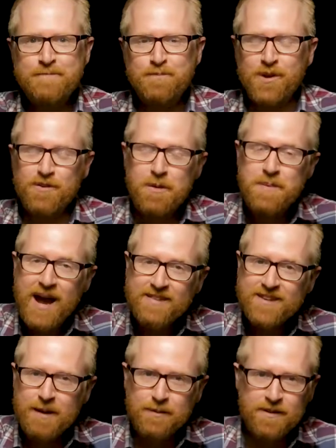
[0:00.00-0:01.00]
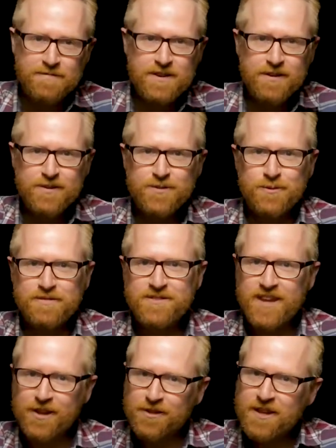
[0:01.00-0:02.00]
But over the past couple of years, we've
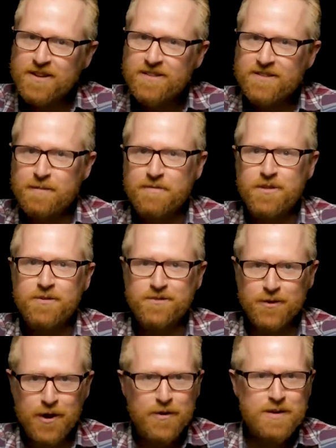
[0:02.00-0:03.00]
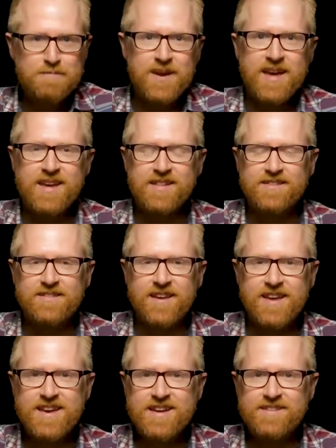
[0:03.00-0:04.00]
settled into some of those growing pains
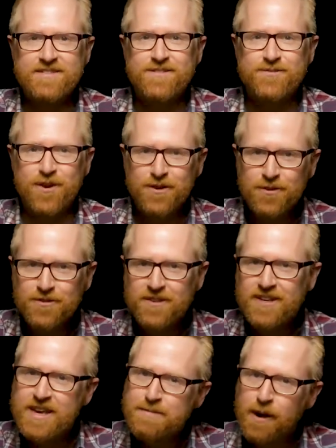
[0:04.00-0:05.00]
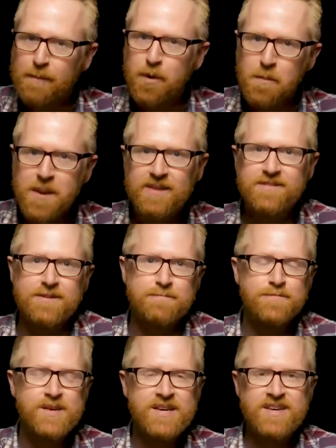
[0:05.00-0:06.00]
and struggled to keep our momentum.
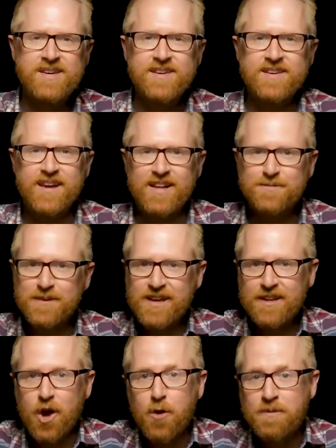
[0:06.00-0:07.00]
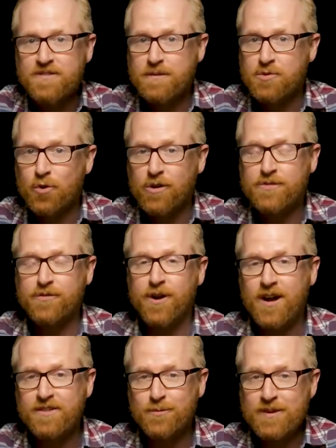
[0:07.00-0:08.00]
God's begun to open some doors for
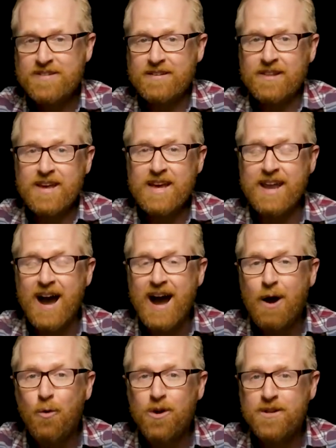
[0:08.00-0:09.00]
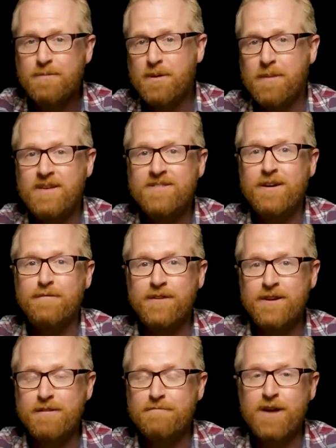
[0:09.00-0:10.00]
us recently, and I wanted to put myself in
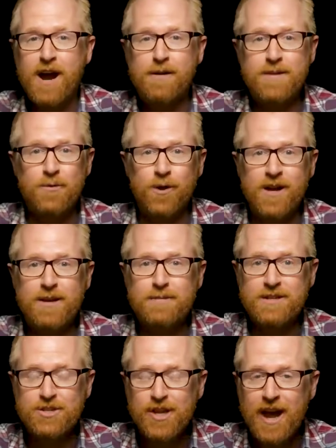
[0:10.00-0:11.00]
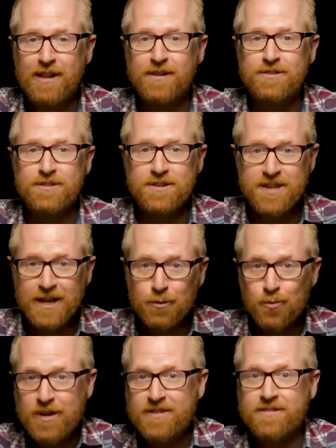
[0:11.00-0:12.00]
an environment where I could be challenged to take
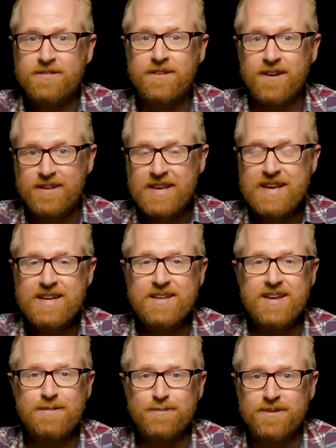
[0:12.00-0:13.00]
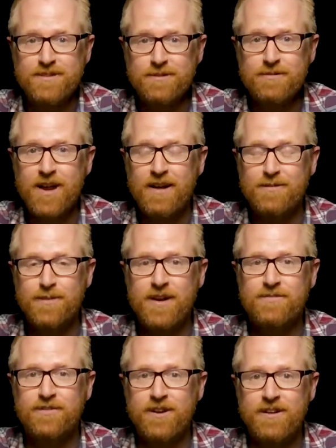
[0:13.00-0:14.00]
risks again and pursue God's
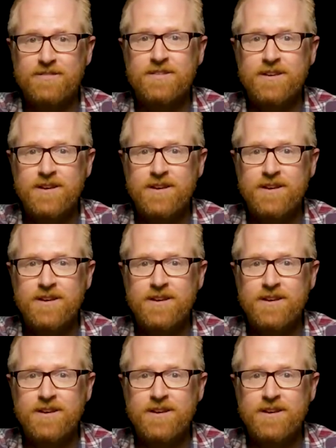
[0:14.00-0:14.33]
best for us.